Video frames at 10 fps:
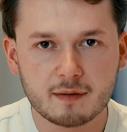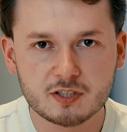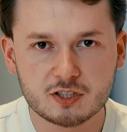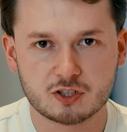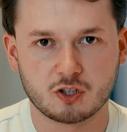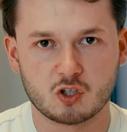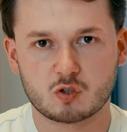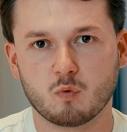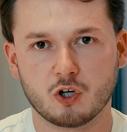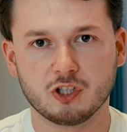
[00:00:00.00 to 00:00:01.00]
time to
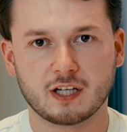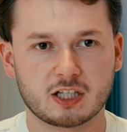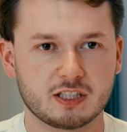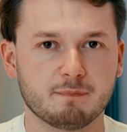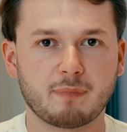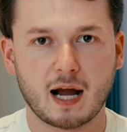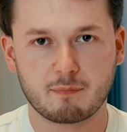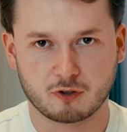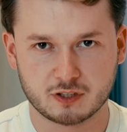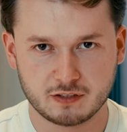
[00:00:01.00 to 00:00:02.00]
discuss where you can actually
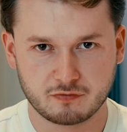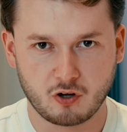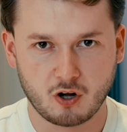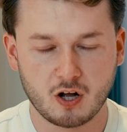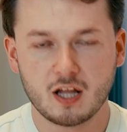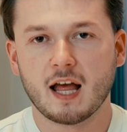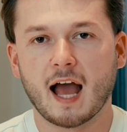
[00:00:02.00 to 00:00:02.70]
buy proxies for